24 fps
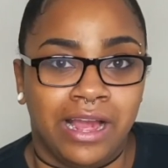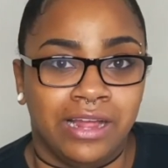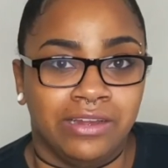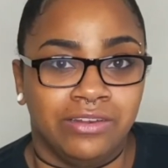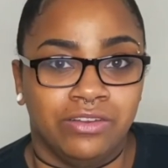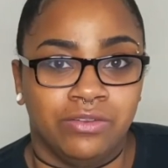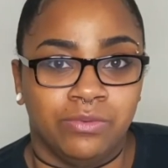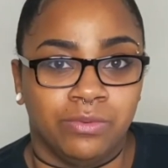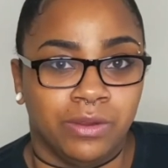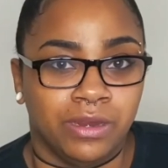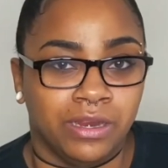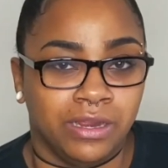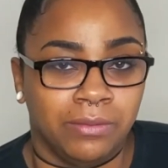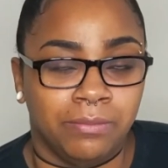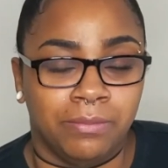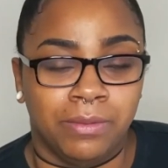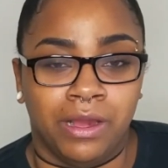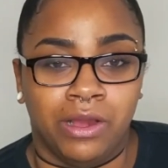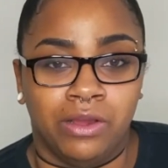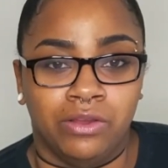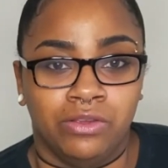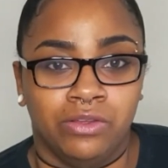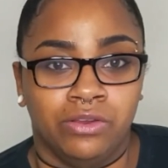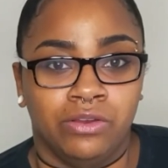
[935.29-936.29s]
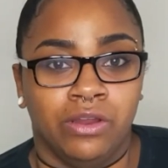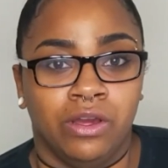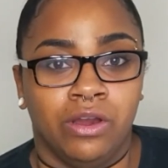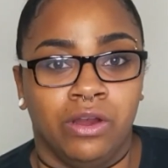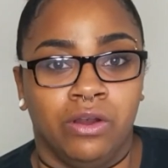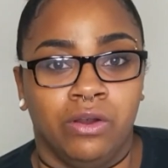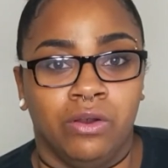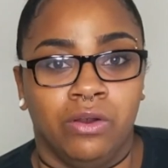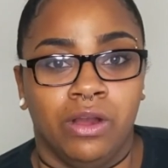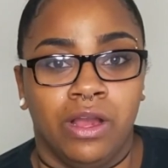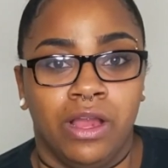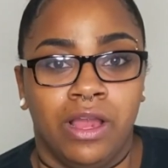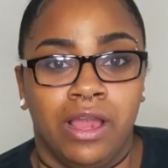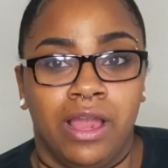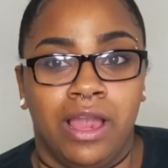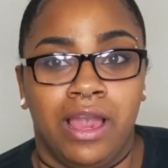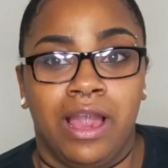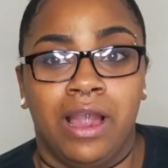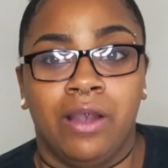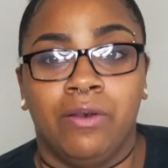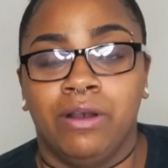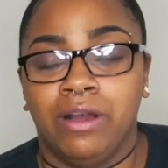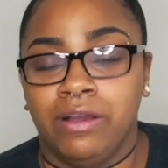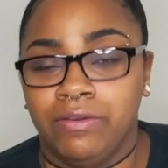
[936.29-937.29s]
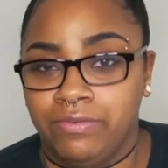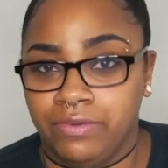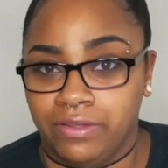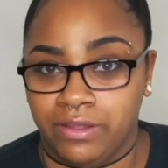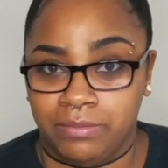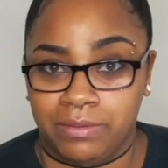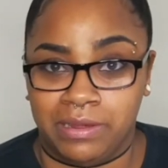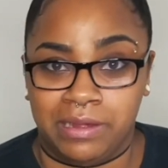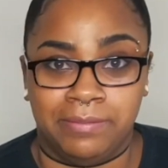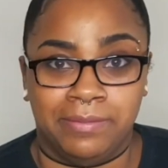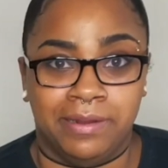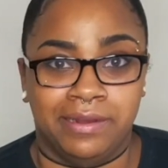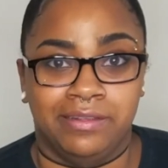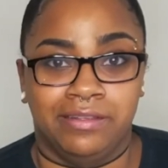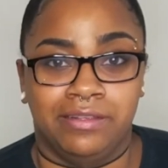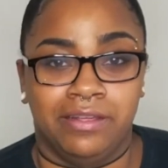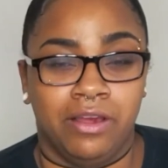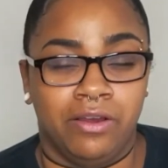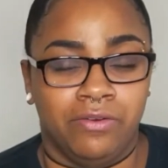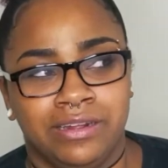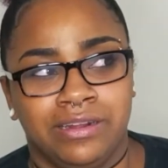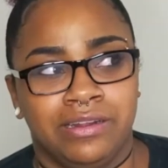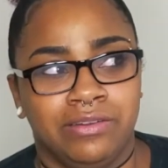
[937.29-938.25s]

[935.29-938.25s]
I just worry about, you know, how I feel about myself.